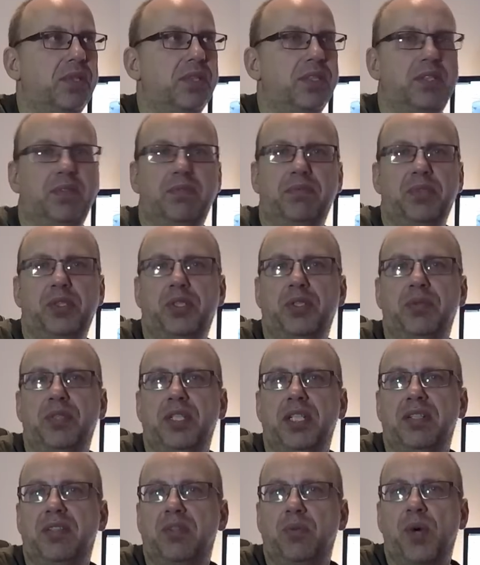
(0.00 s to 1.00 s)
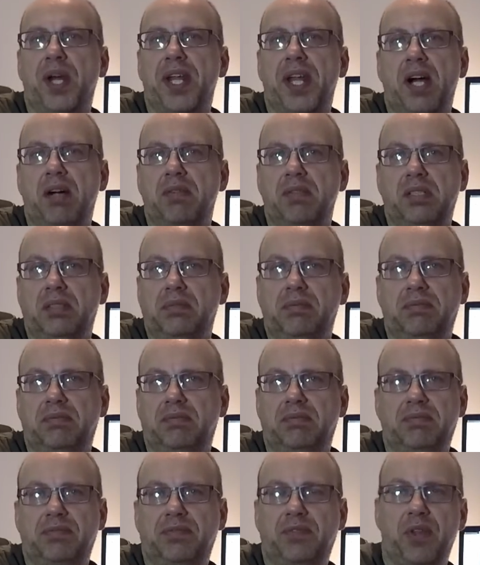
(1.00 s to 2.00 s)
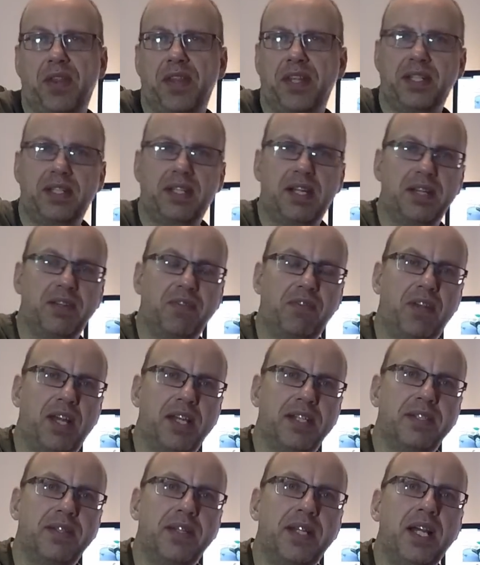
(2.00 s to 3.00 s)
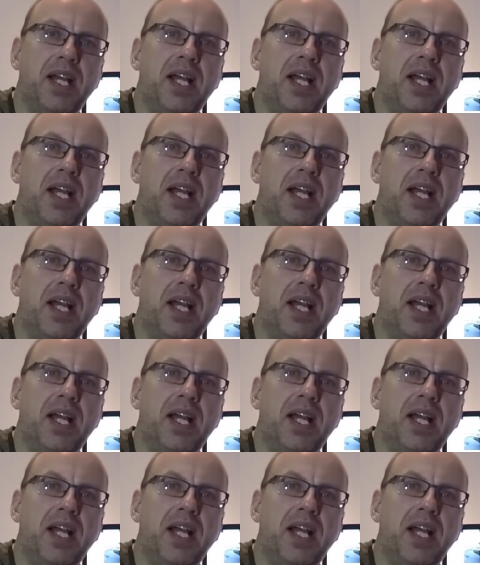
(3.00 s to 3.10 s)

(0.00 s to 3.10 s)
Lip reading: you need 1 hour for that kind of flight.